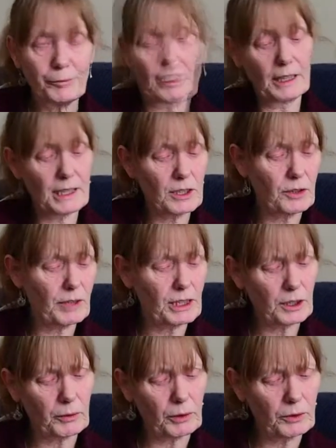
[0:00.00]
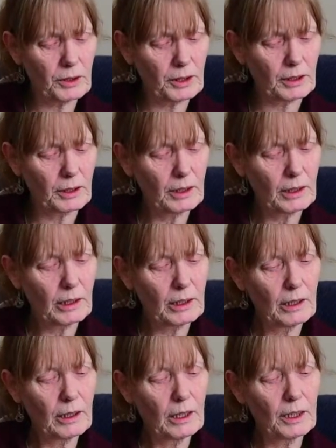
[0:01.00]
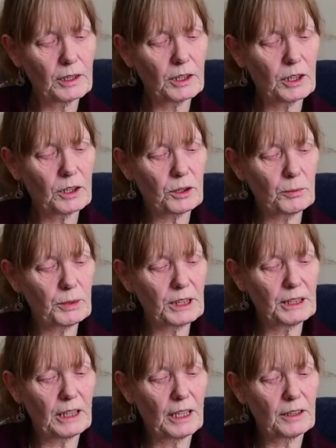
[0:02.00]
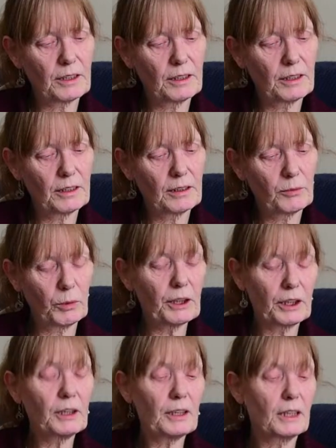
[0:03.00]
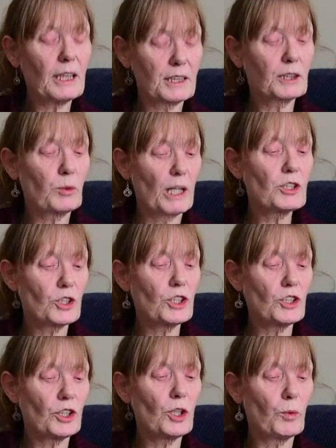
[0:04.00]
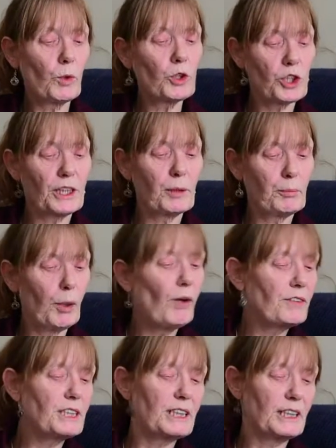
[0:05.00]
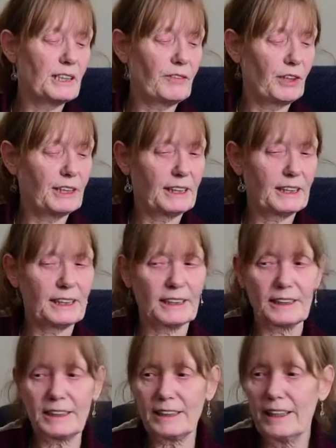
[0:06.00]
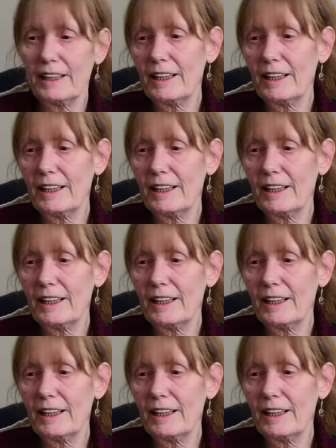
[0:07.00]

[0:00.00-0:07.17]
I listened to Radio London and somebody said, well, they asked questions, you know, what do you think poverty is, for instance?